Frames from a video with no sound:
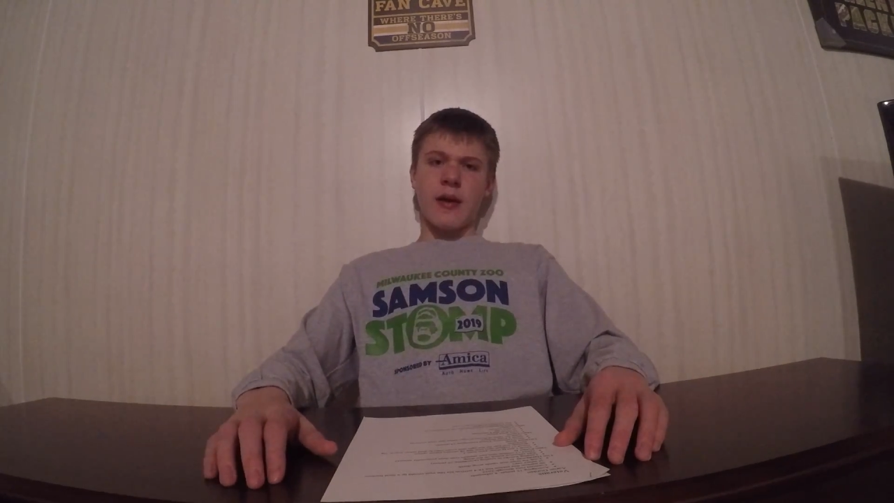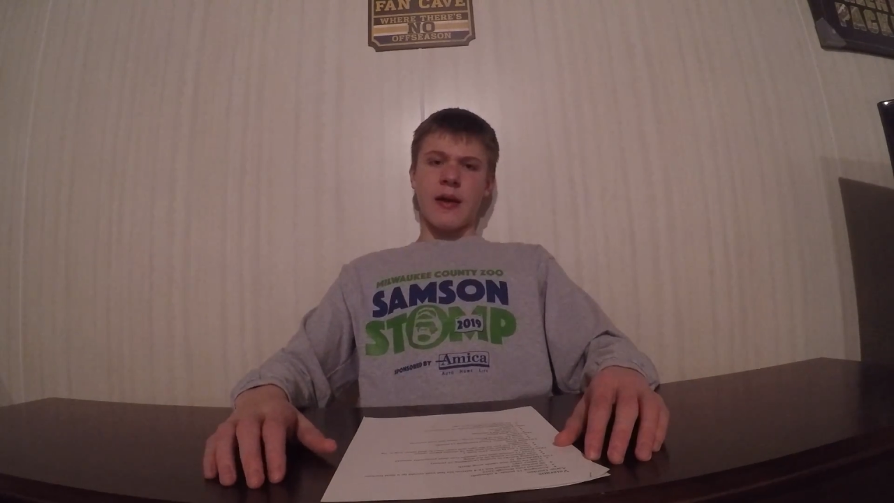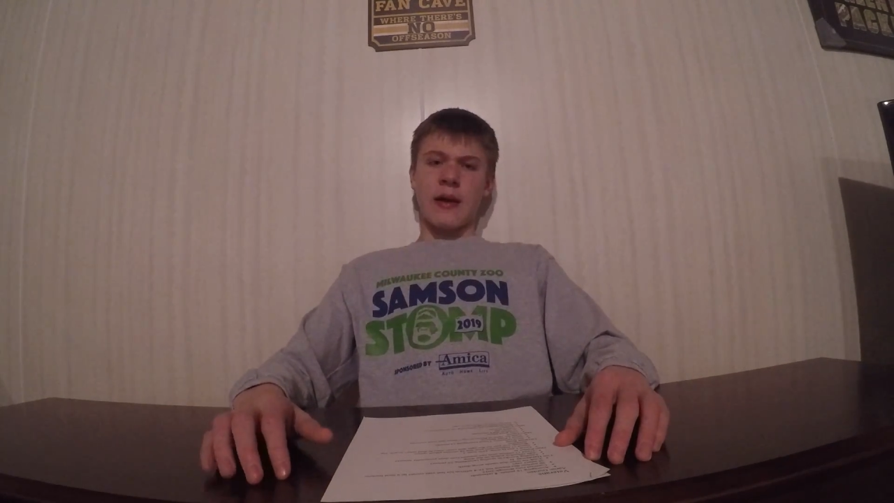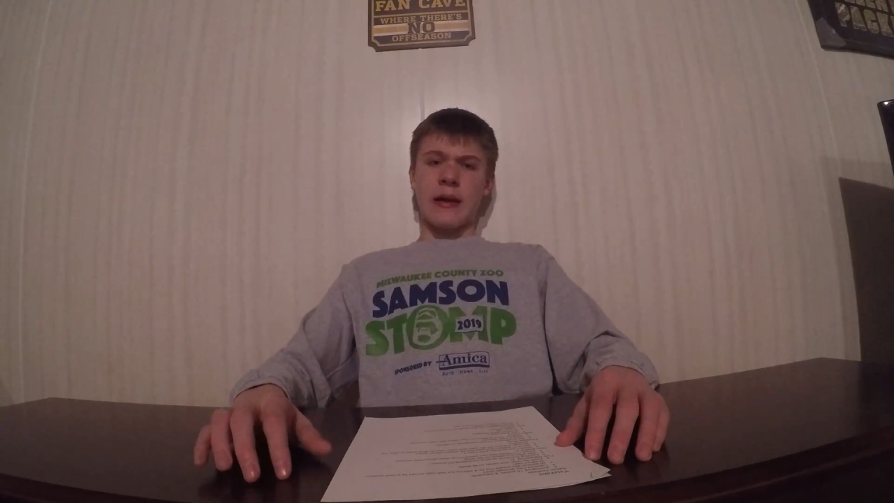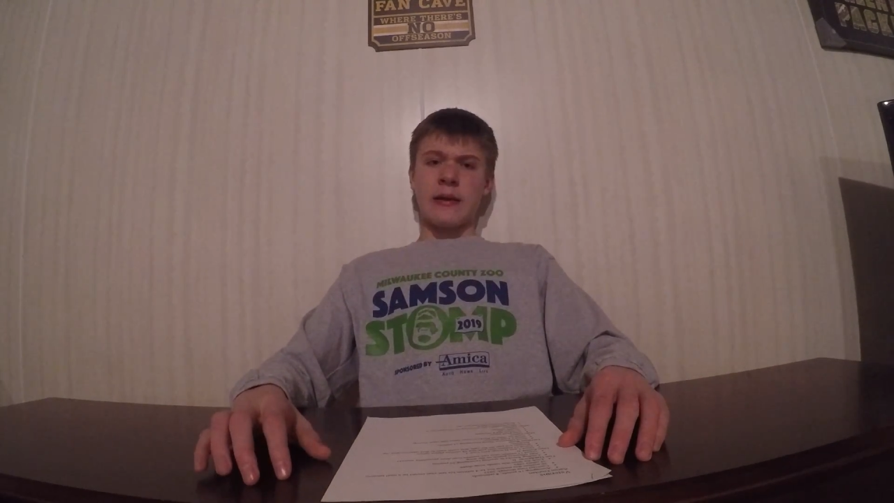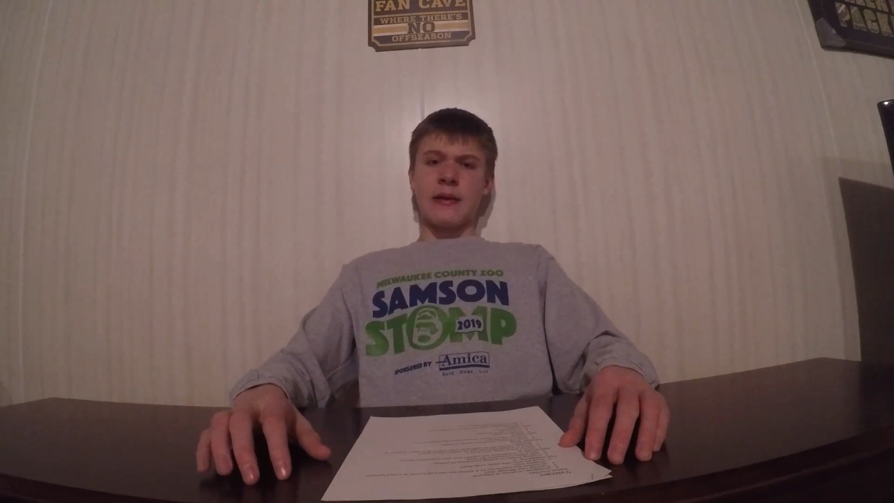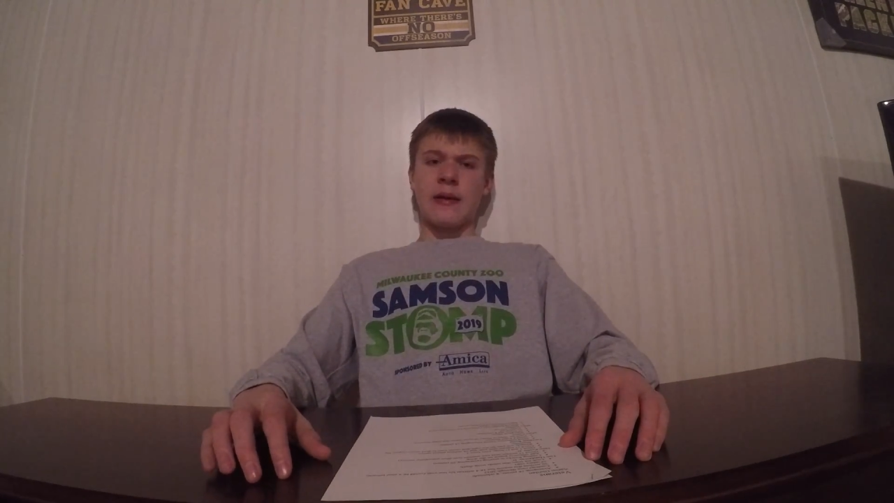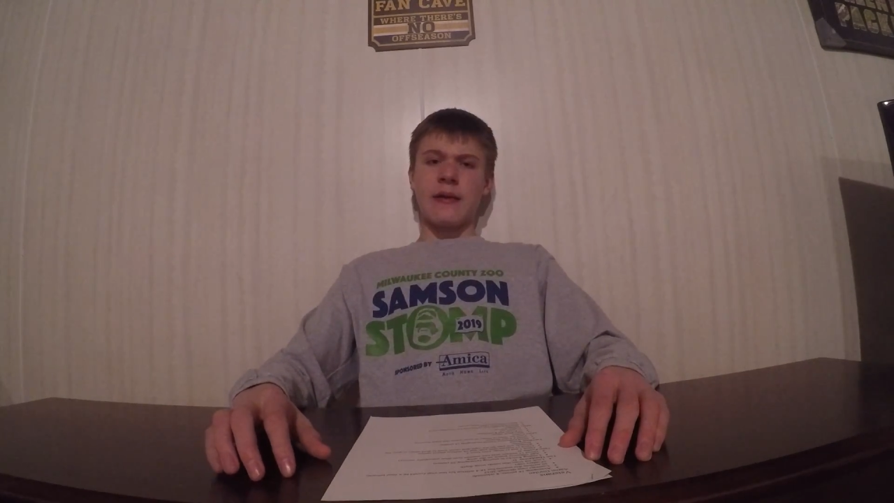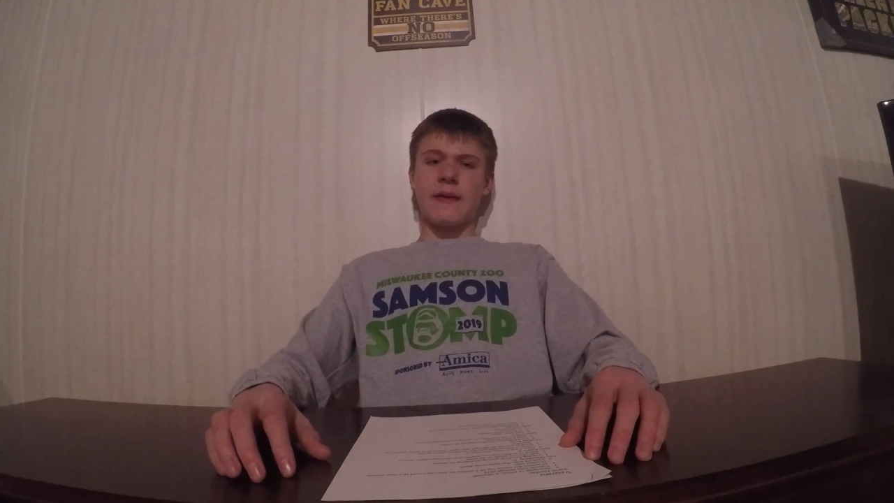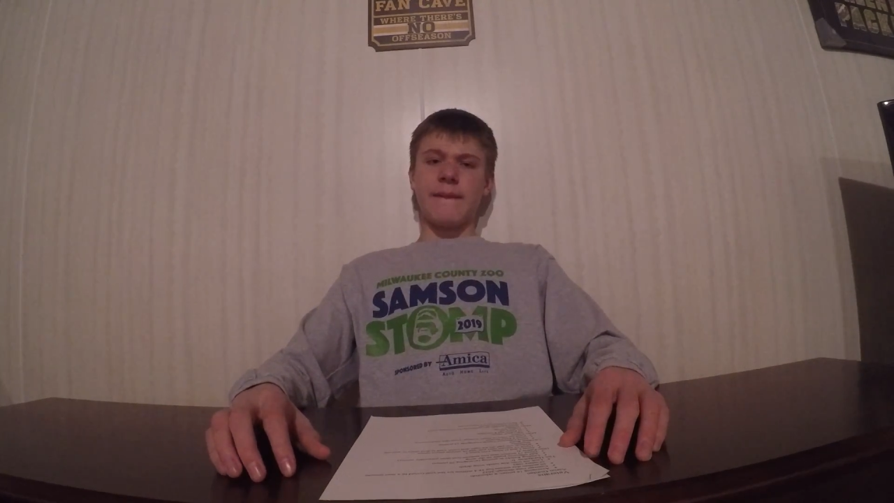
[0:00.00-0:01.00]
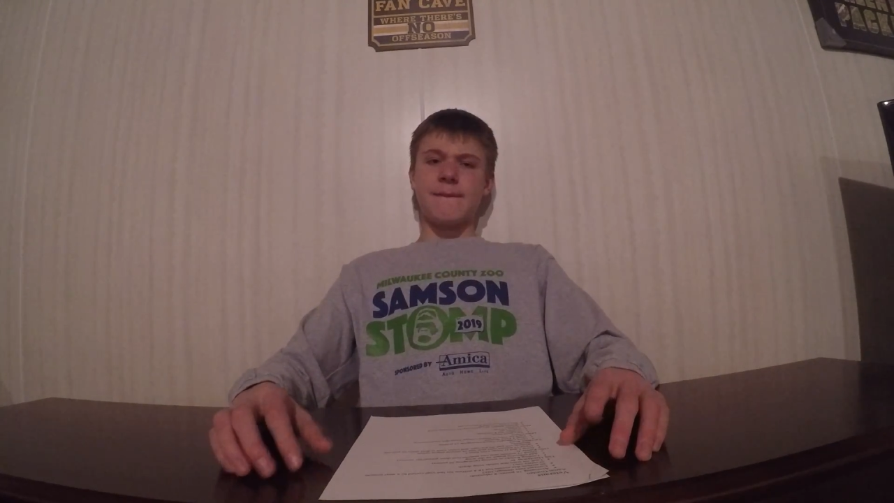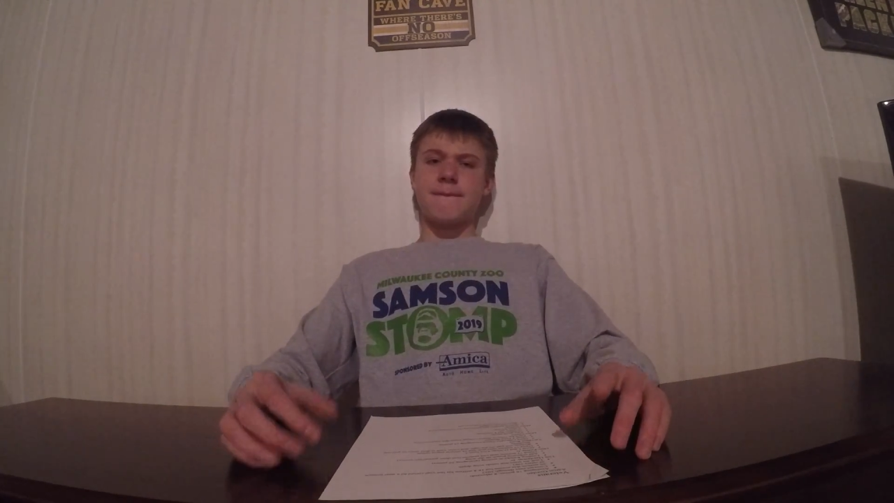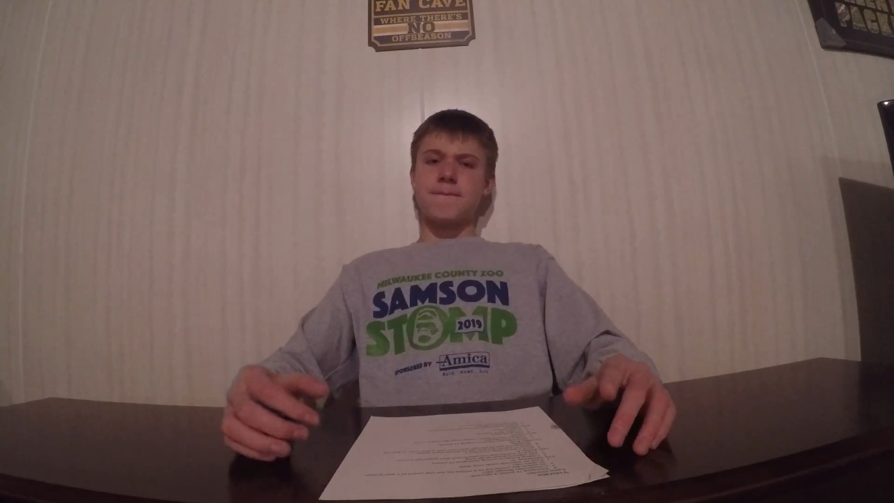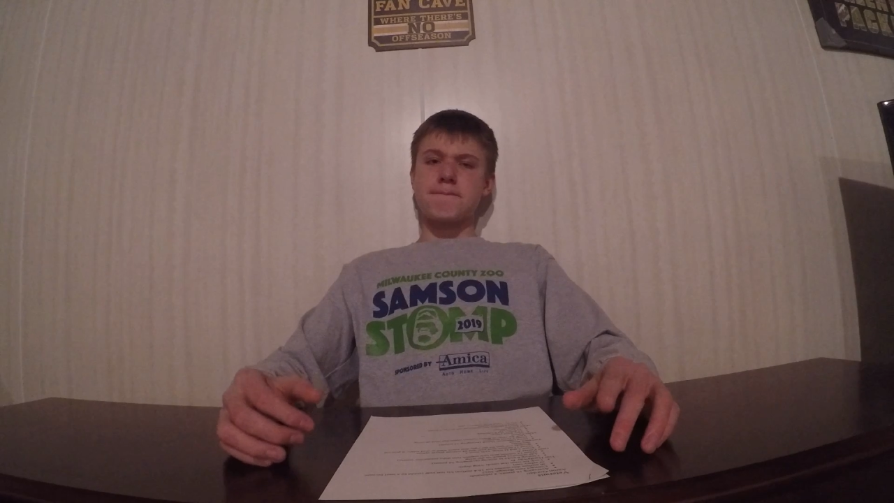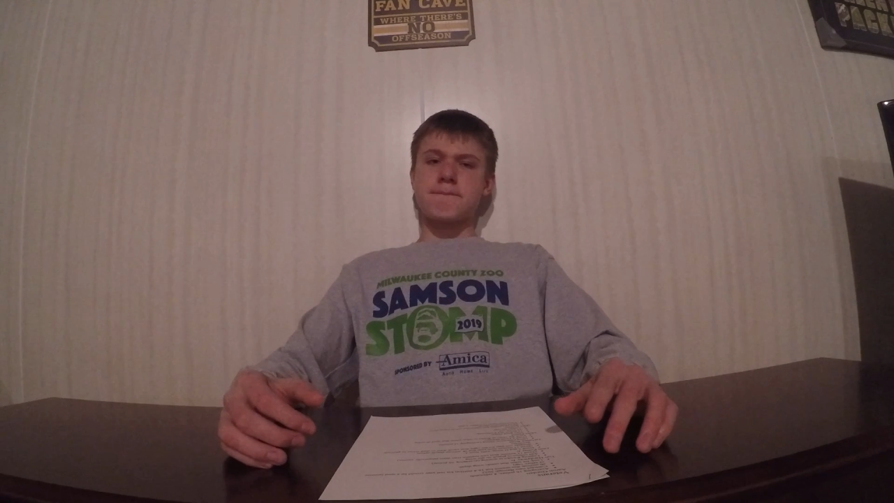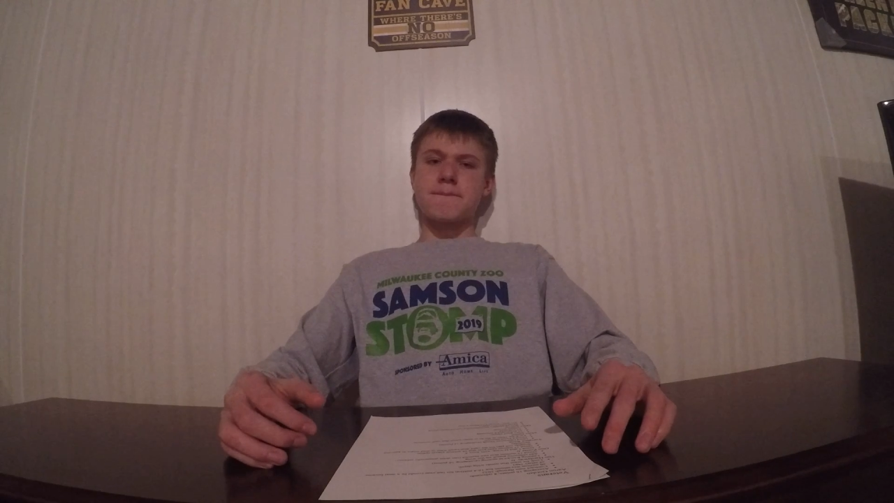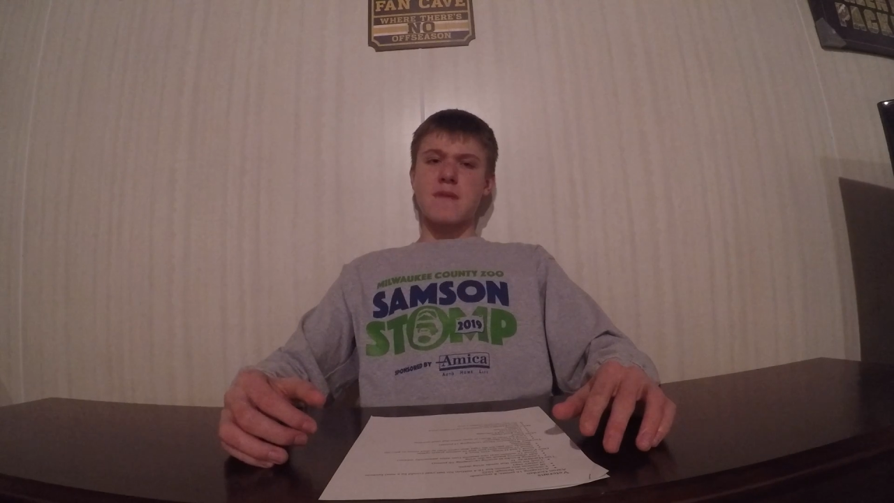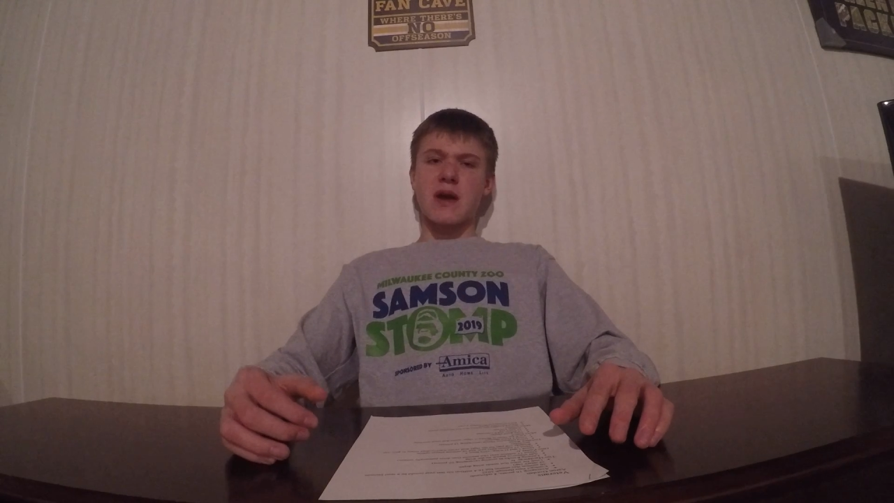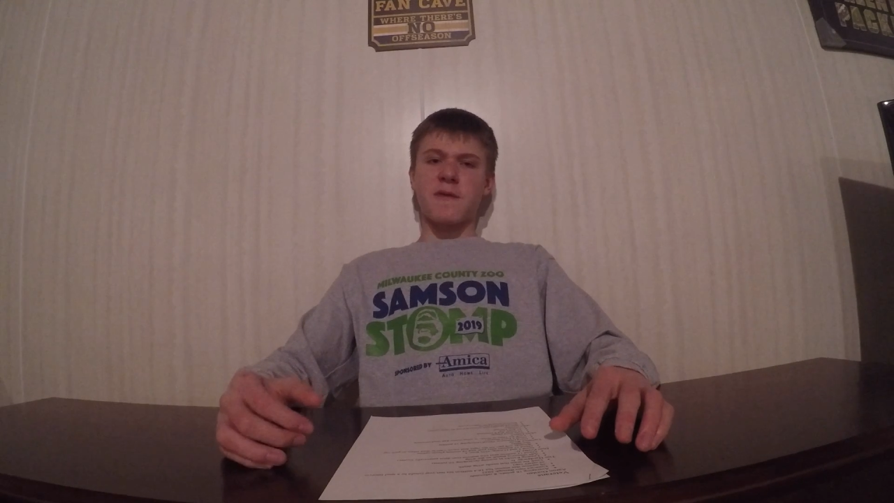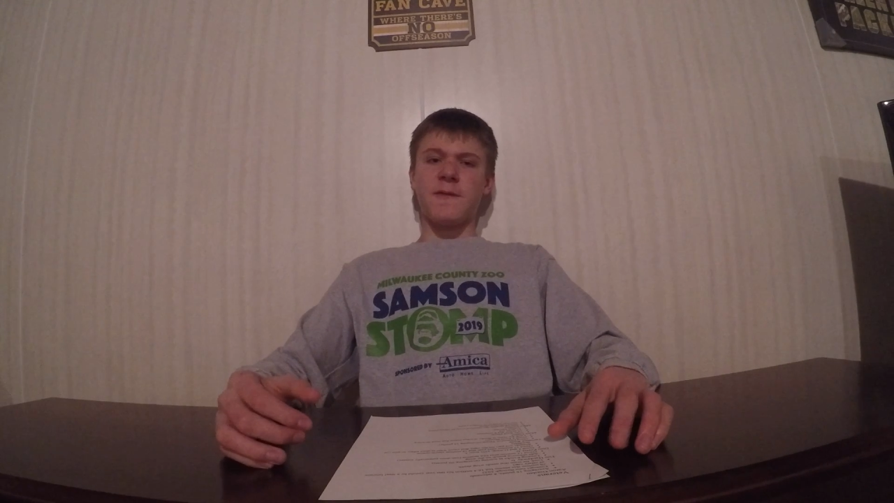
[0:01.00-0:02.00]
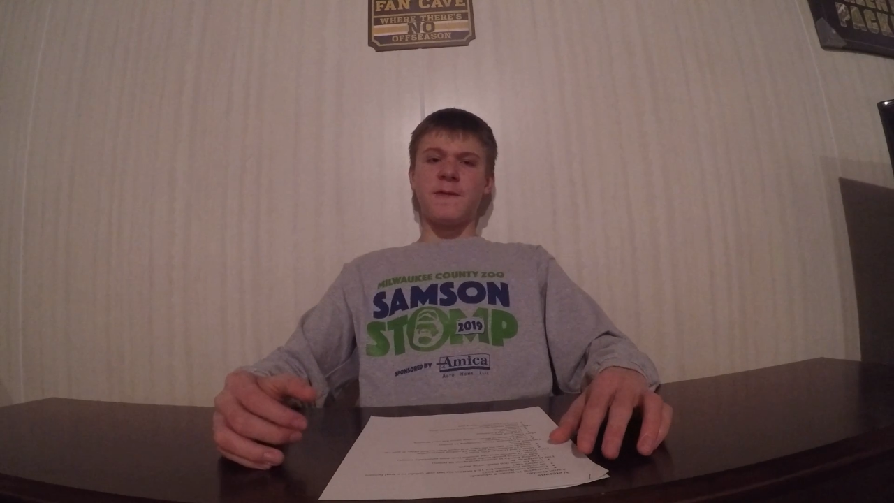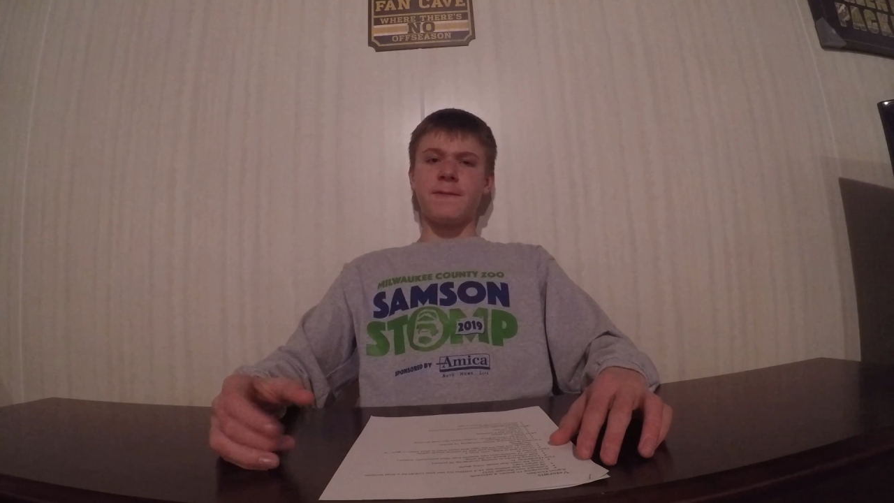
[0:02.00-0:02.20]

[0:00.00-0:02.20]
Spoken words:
And they're